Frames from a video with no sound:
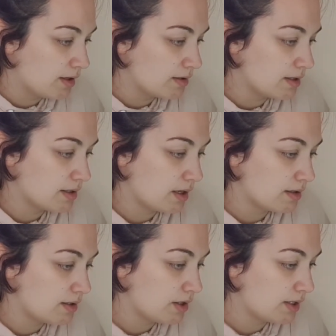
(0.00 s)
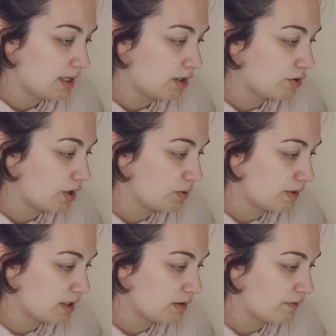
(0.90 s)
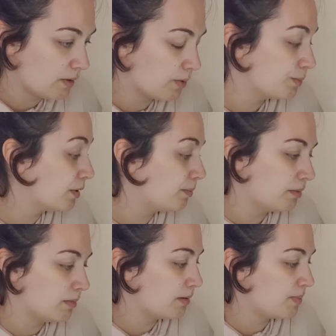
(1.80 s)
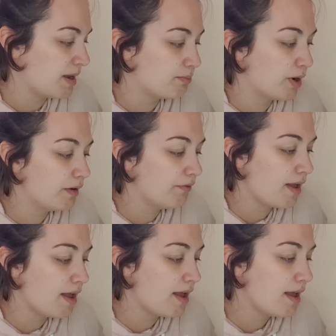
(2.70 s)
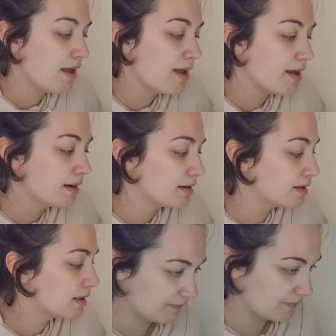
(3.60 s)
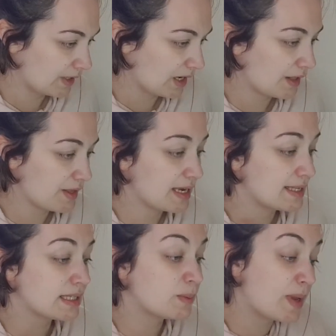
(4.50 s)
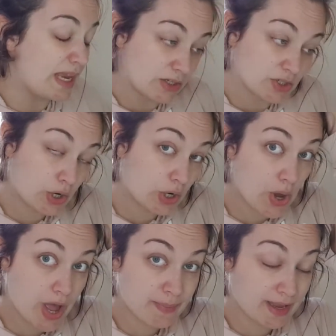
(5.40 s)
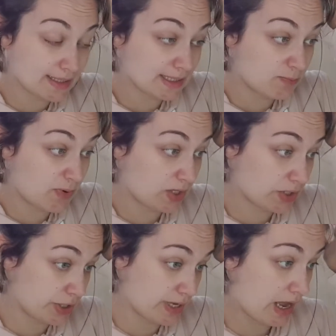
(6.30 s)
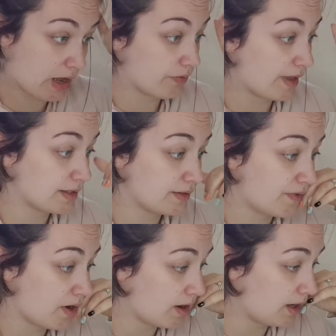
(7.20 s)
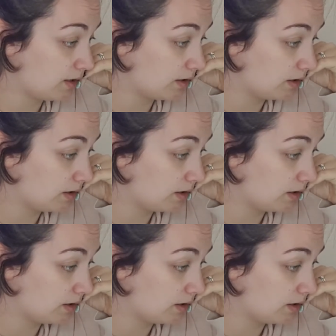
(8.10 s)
So sound steady. Trying to identify what the problem might be. Perfect! I think in speech, I've got quite a bit in speech now. That's fine.